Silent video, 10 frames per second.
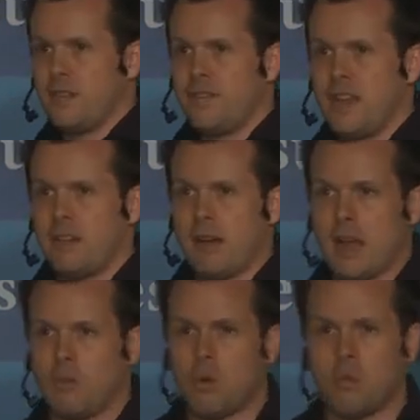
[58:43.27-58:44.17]
you figure
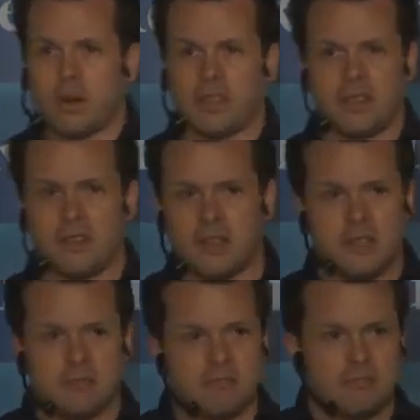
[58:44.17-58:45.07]
out, well, what are the
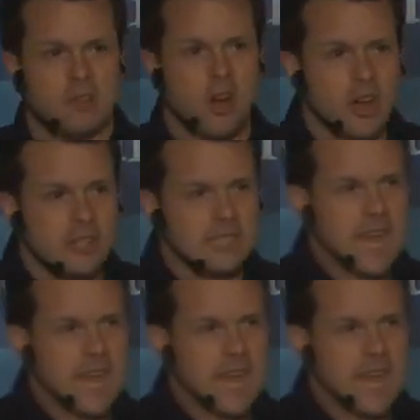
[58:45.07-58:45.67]
9,